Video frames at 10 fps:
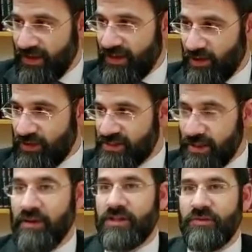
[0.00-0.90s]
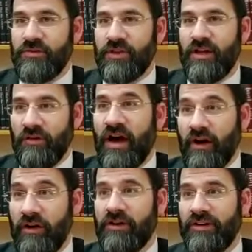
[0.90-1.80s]
This image of
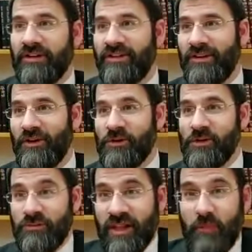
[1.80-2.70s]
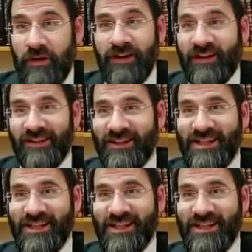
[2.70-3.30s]
Aaron, who's really the pinnacle.